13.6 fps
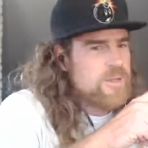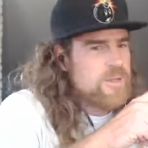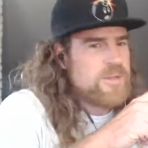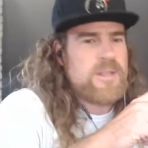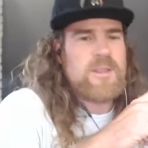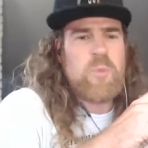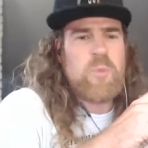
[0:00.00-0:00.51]
And
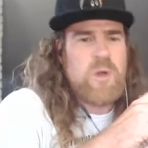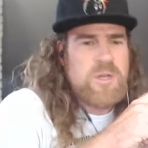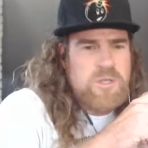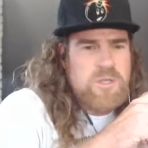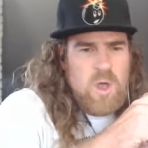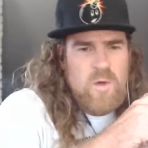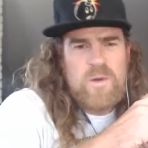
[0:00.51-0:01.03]
then the bridge is
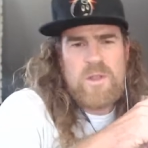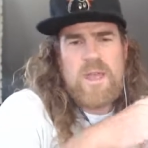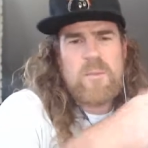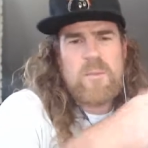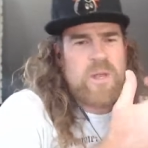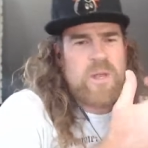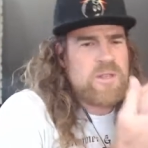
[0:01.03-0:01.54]
over,
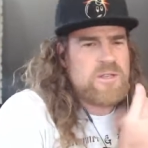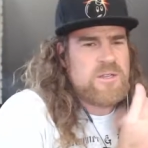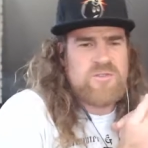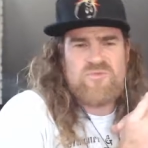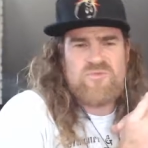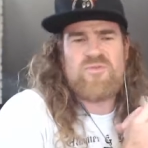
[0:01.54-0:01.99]
that beat that just